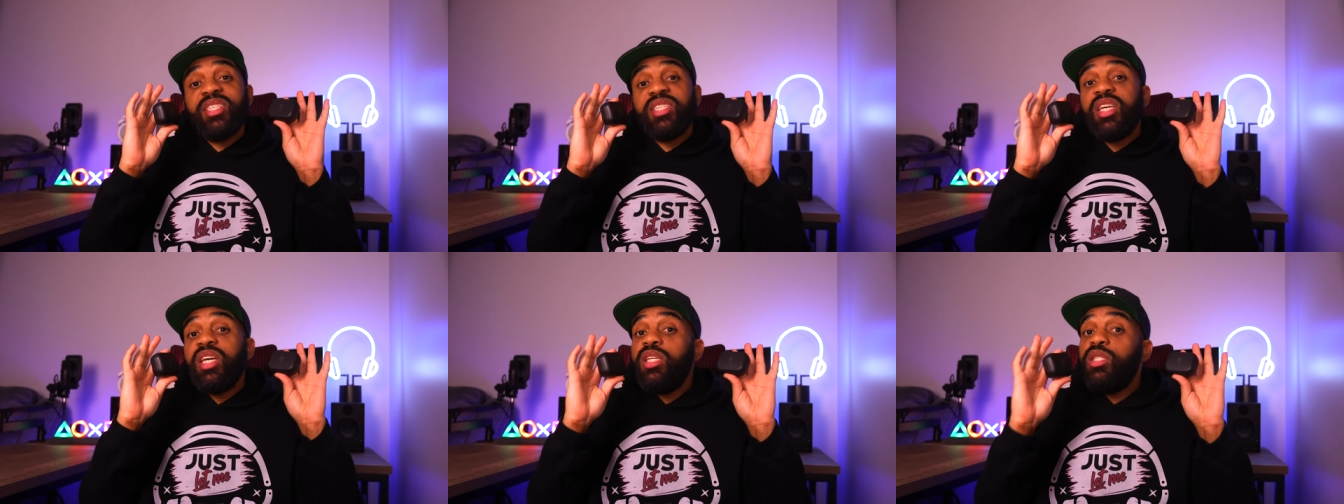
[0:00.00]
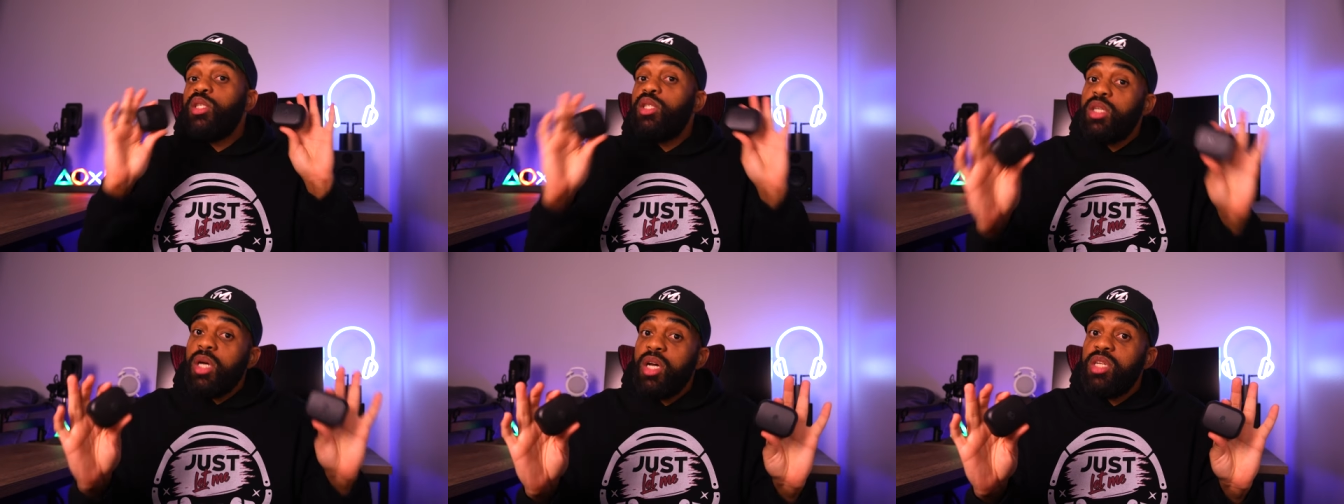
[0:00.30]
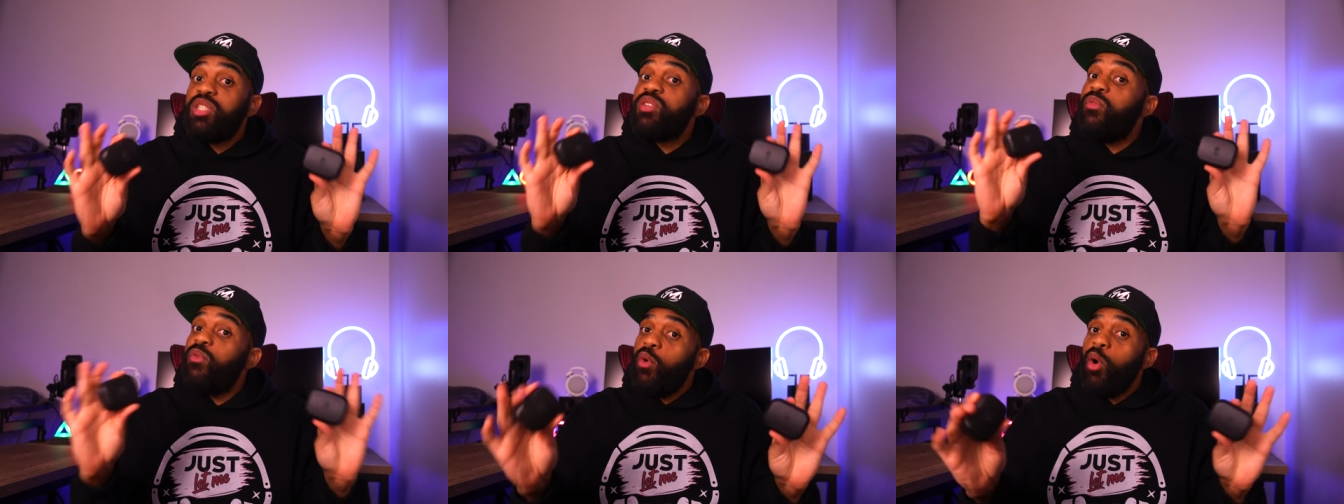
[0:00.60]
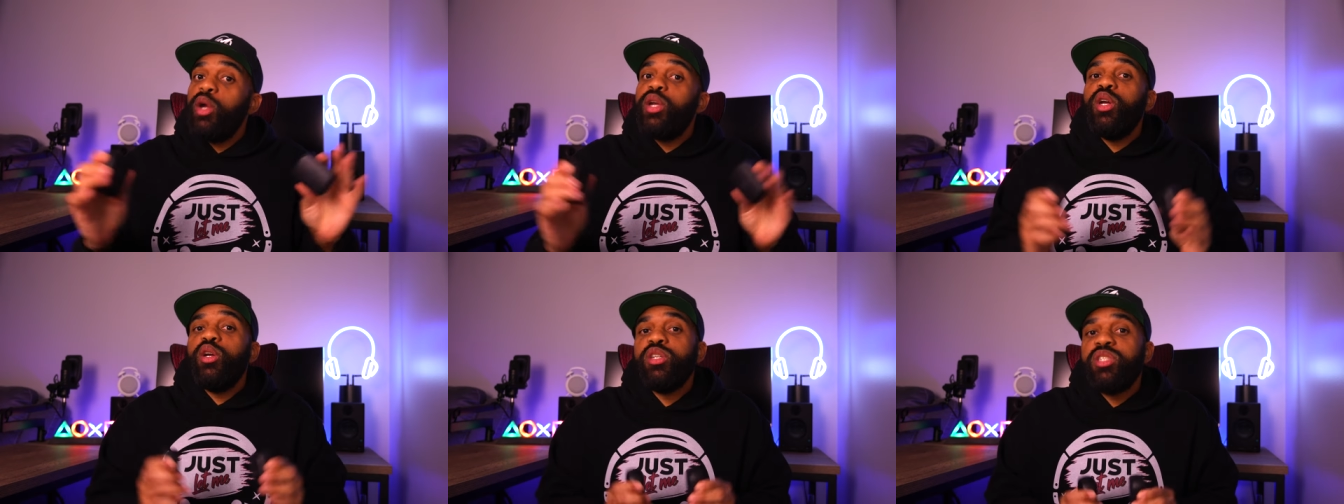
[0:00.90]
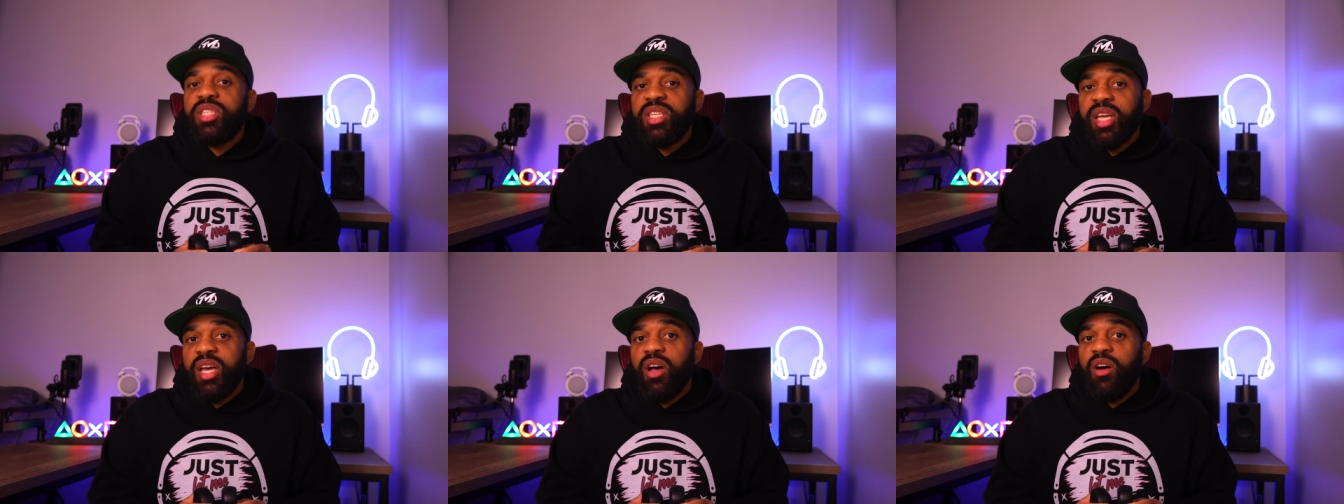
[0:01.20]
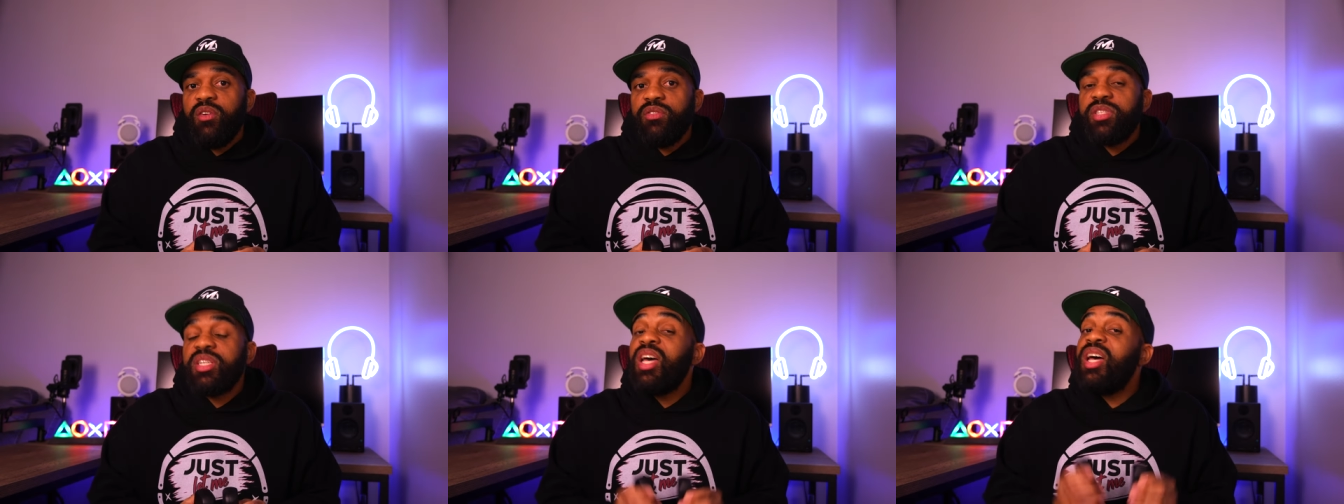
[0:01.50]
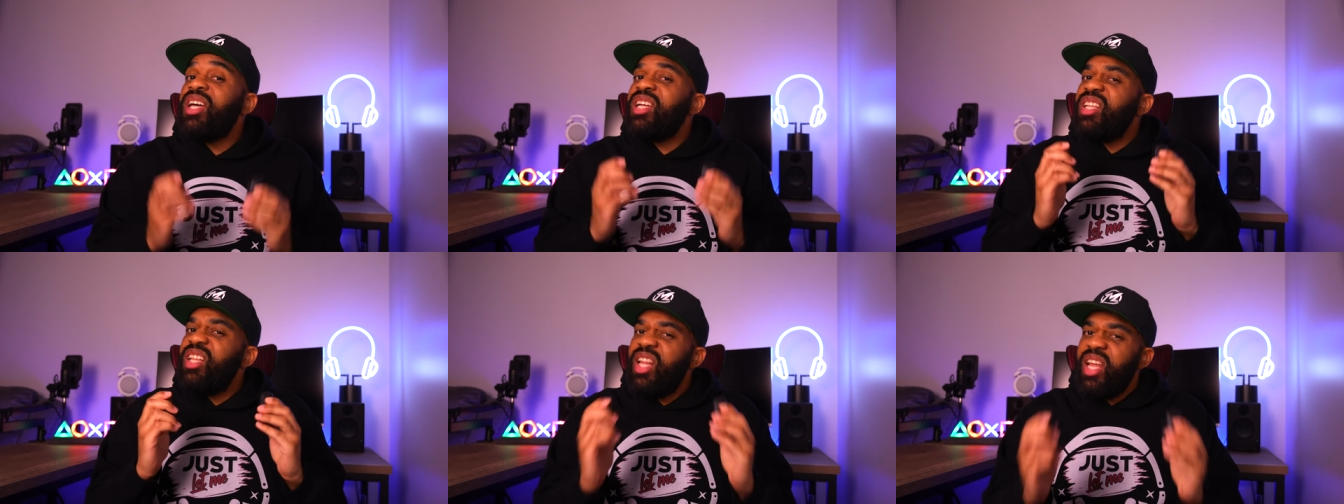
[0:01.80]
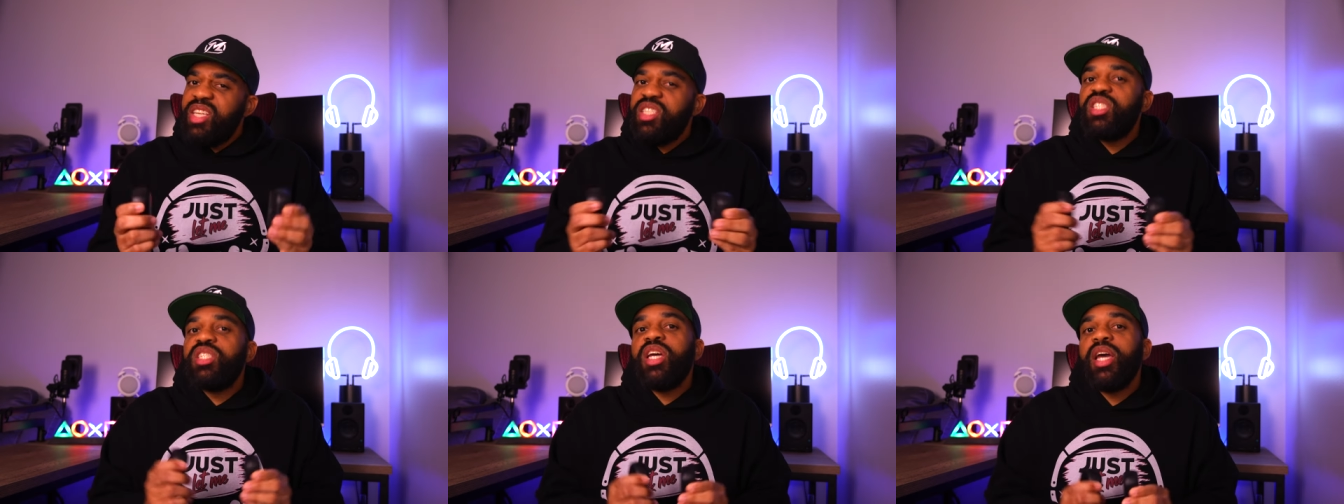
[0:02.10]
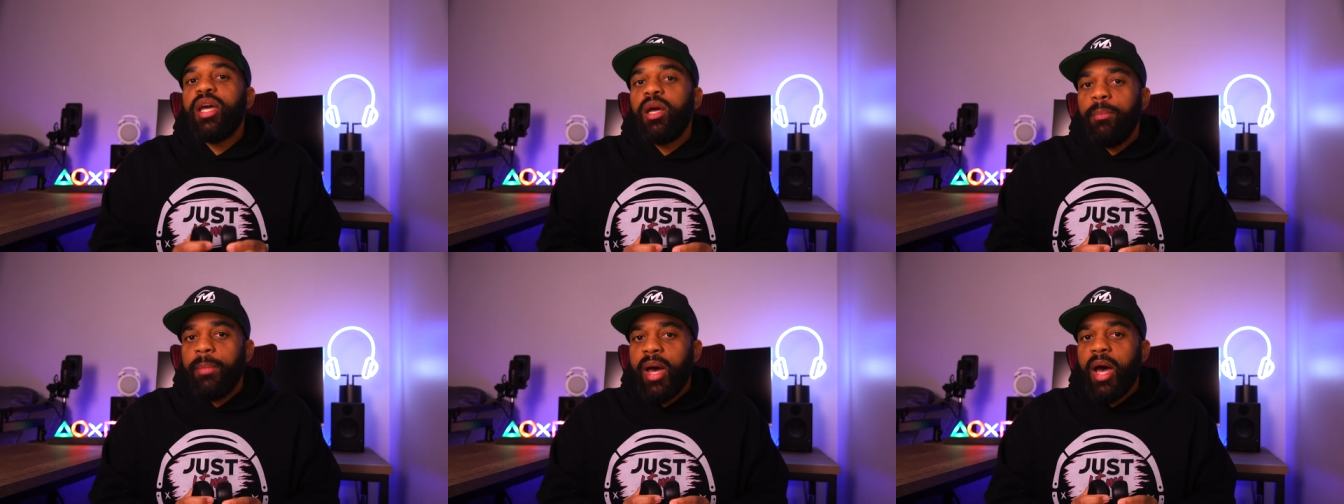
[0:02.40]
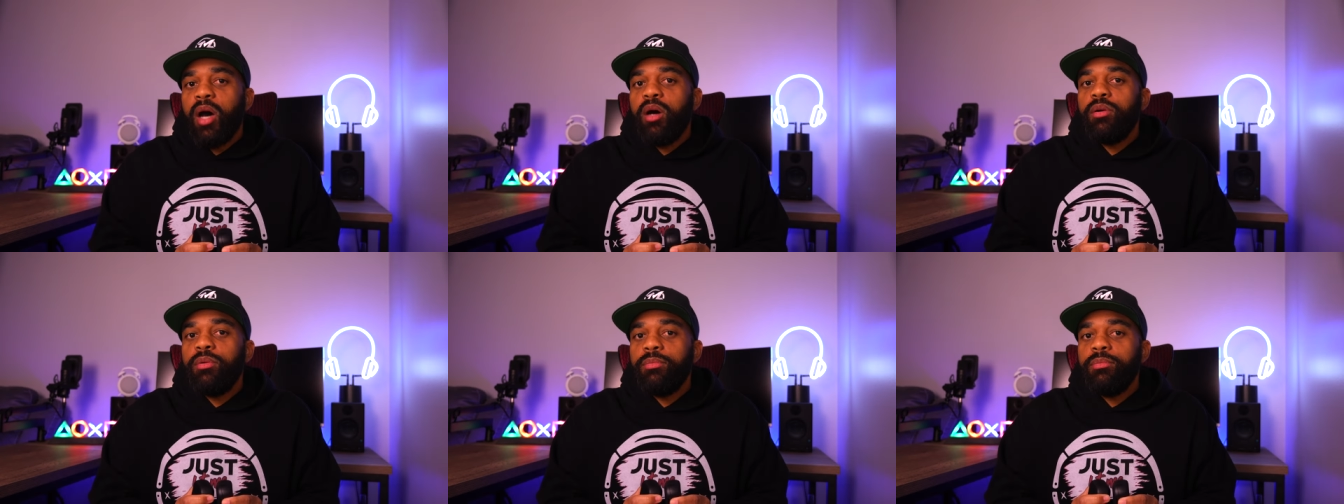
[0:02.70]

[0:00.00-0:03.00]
can judge for yourselves. Let's check them out.